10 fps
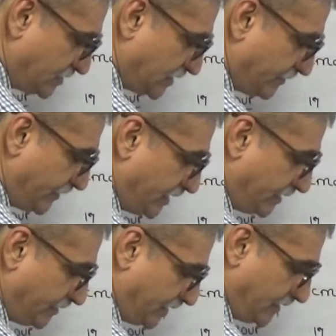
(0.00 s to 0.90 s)

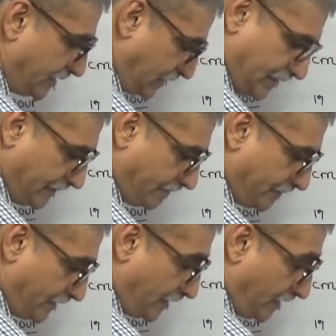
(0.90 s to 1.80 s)
germanium, tin and lead.
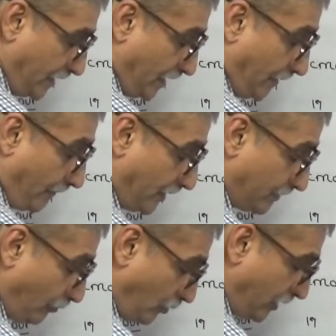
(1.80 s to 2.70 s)
But
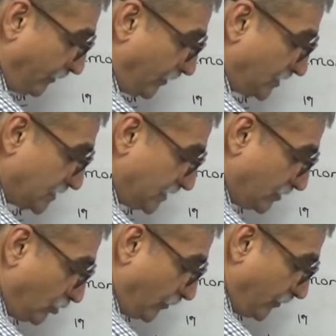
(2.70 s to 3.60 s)
more important,
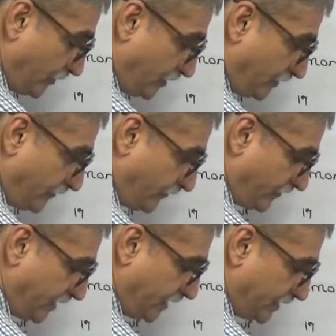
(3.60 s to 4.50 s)
group
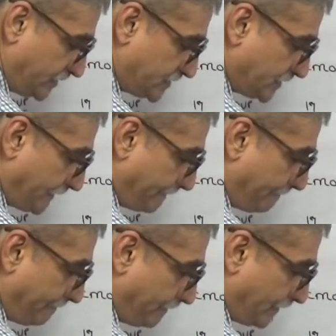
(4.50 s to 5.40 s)
15 is
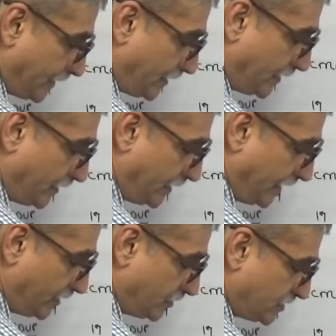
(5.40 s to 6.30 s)

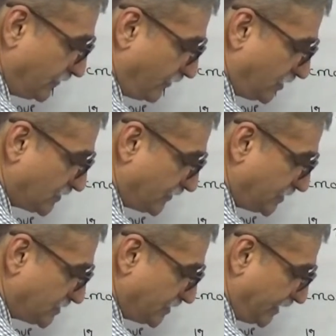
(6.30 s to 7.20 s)
nitrogen,
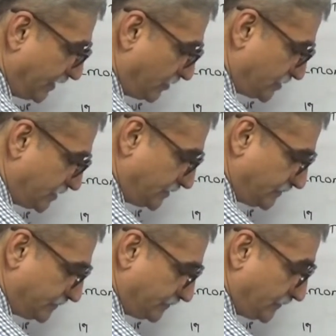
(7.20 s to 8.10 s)
phosphorus. Nitrogen
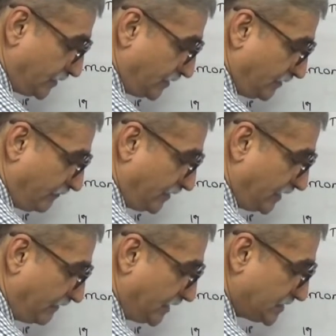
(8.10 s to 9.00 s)
will
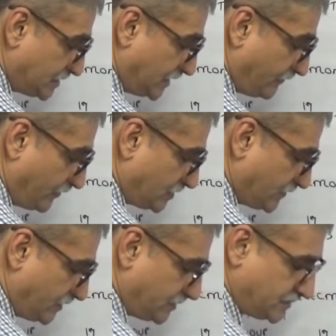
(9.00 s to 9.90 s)
have less than
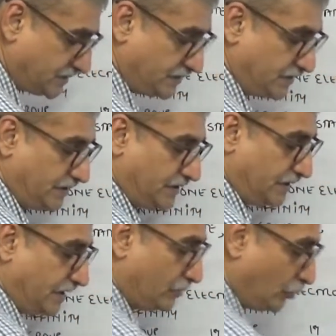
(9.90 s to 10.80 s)
phosphorus.
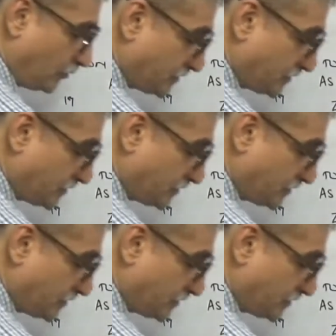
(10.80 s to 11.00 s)
Then group